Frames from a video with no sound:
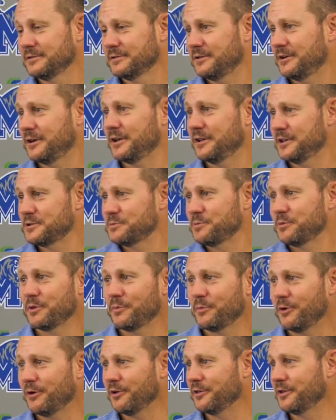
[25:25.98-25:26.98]
all right, let's put
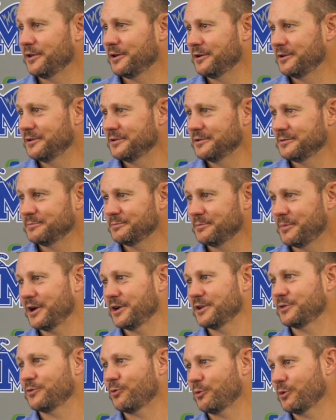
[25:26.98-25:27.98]
the ball at the
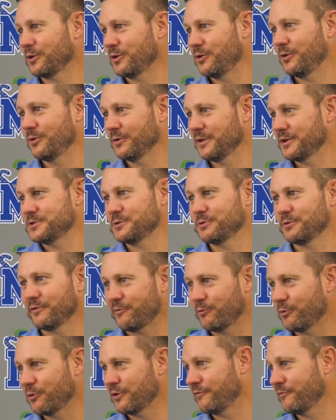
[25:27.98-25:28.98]
minus 42 and let's do a
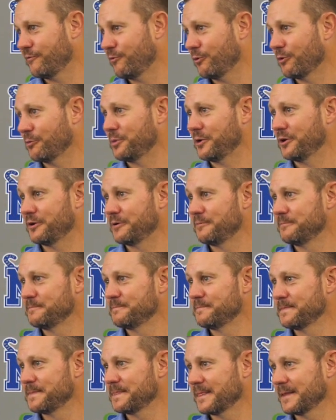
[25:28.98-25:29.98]
fourth and four period.
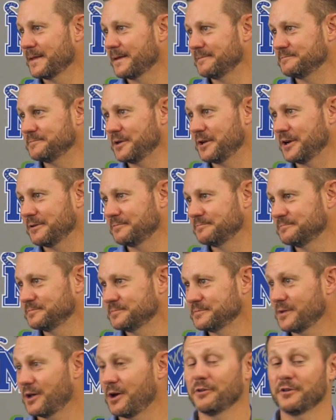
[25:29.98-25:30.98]
You know,
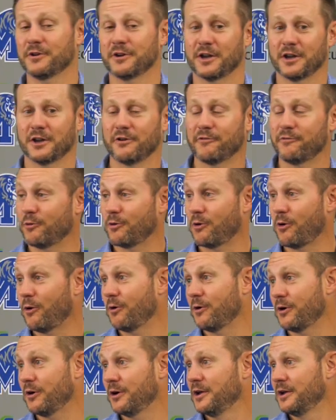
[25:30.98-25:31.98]
oh they're going to go for it,
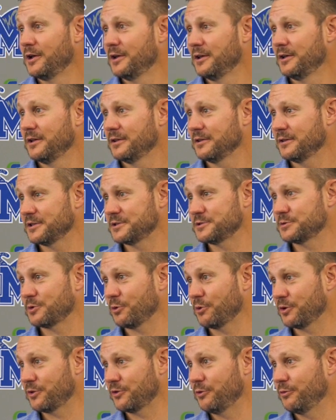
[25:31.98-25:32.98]
or let's
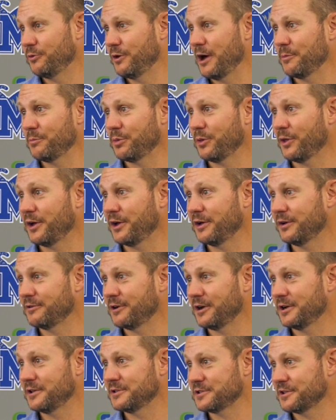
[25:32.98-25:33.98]
do a two down play it,
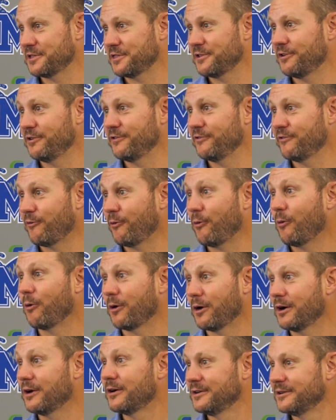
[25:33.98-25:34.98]
right? It's a third and
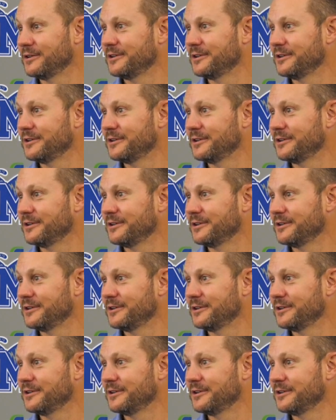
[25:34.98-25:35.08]
four